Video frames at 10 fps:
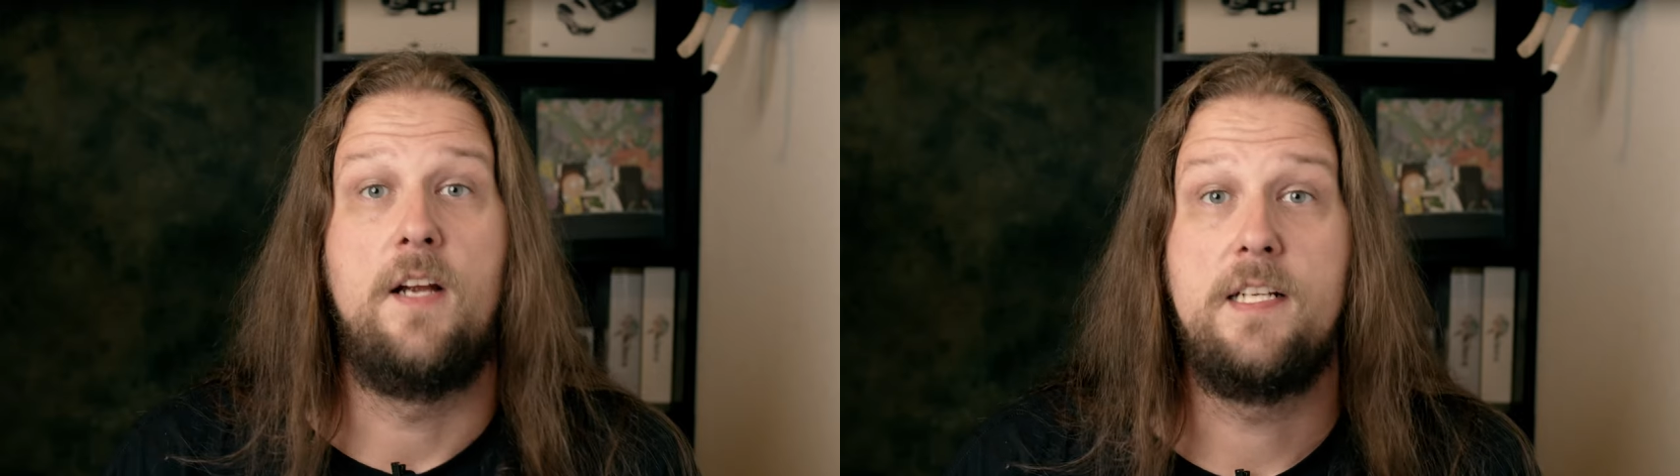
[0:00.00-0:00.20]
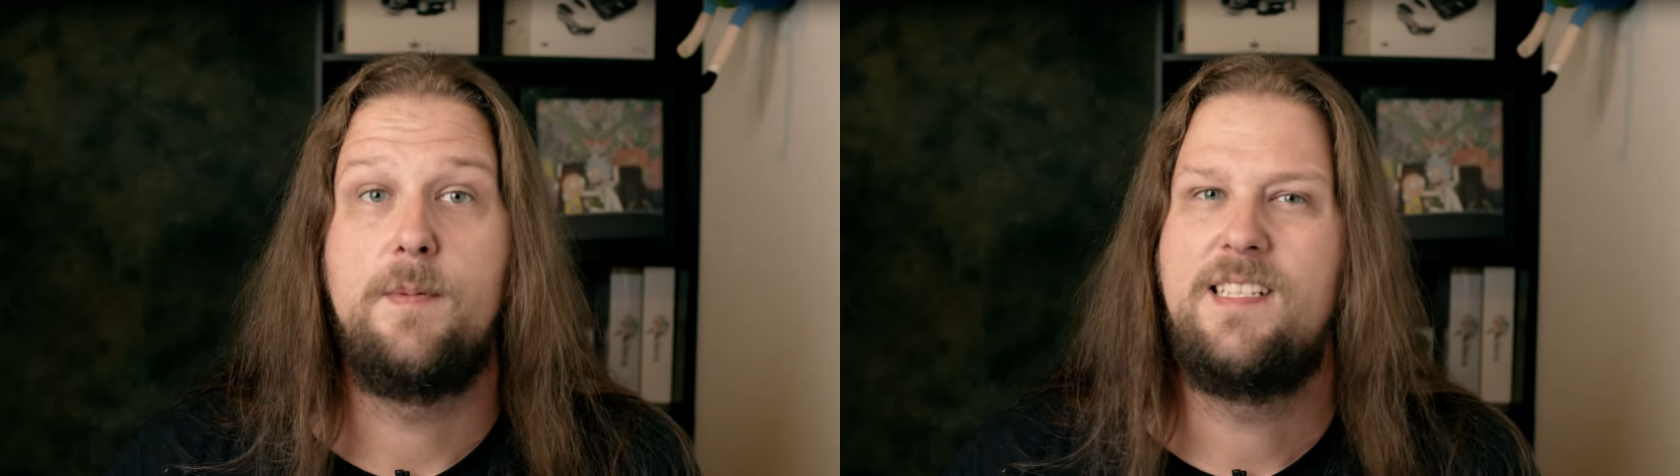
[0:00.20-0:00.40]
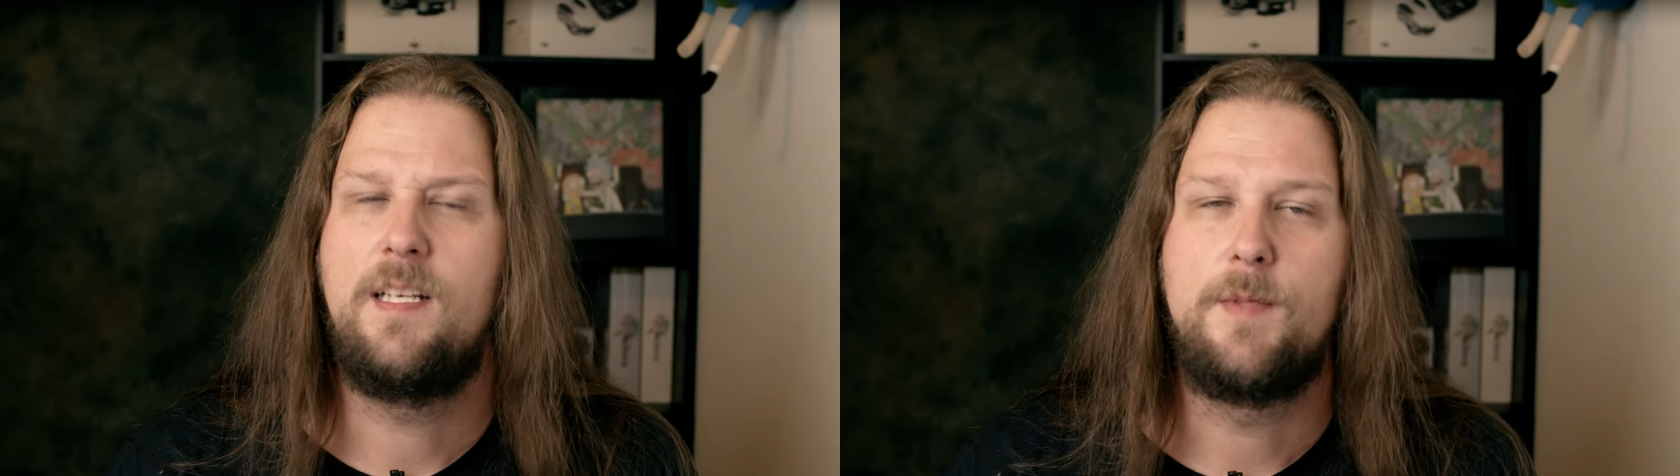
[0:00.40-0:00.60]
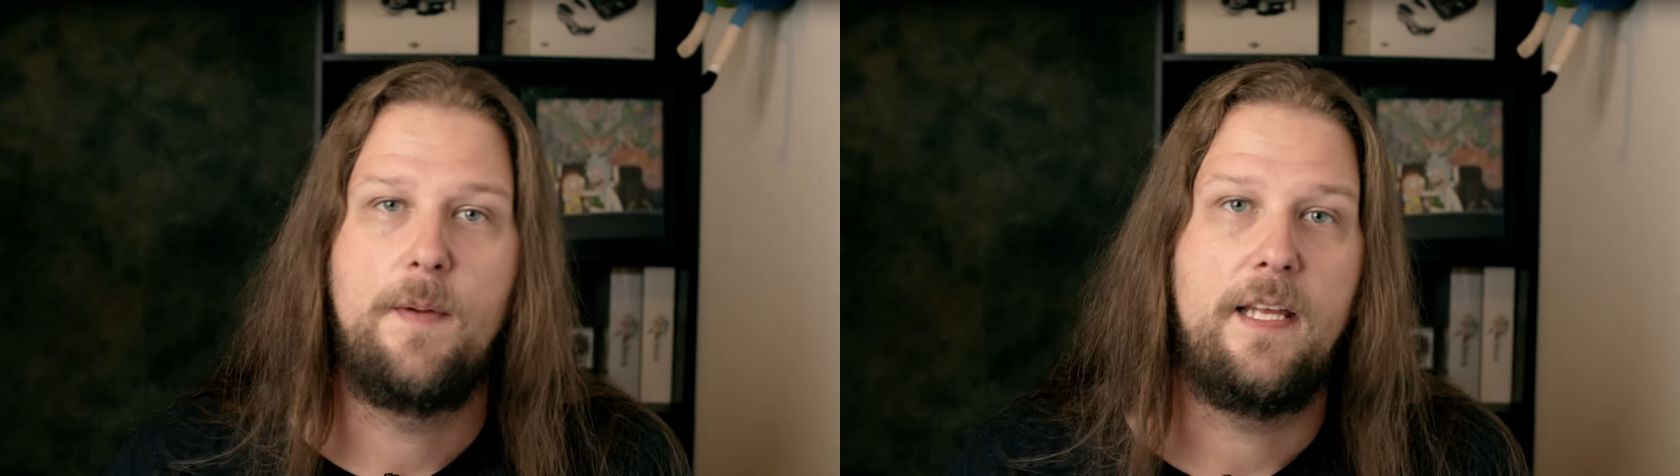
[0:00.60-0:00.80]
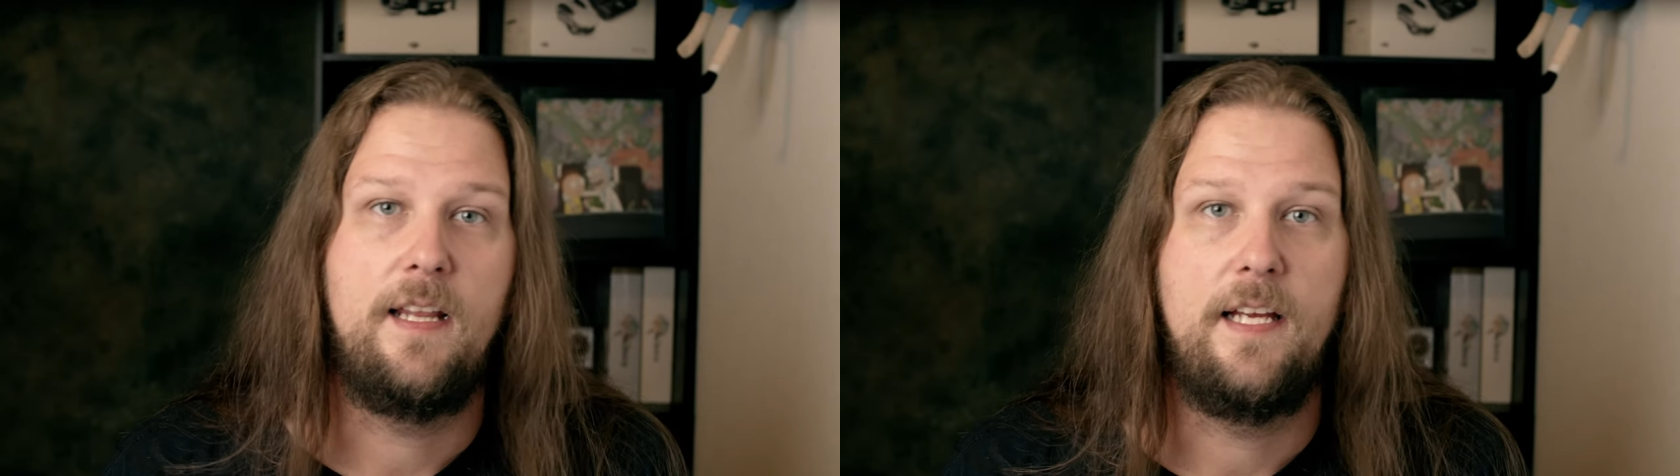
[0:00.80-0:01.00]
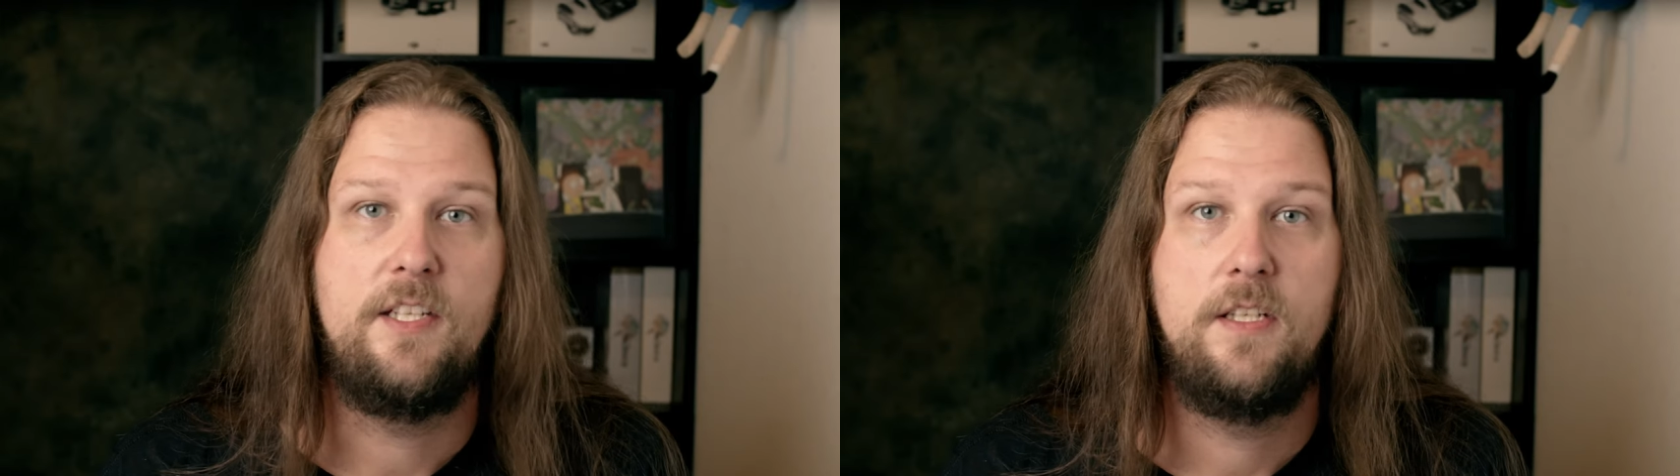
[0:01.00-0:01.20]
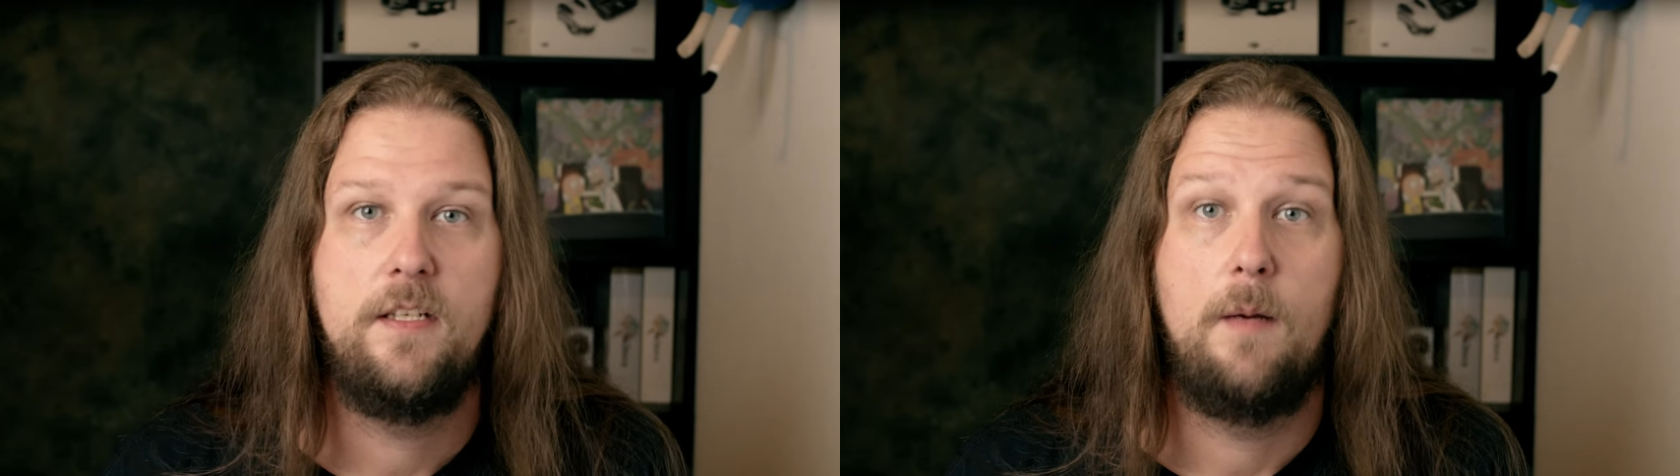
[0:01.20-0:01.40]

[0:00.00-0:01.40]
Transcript: There has been some speculation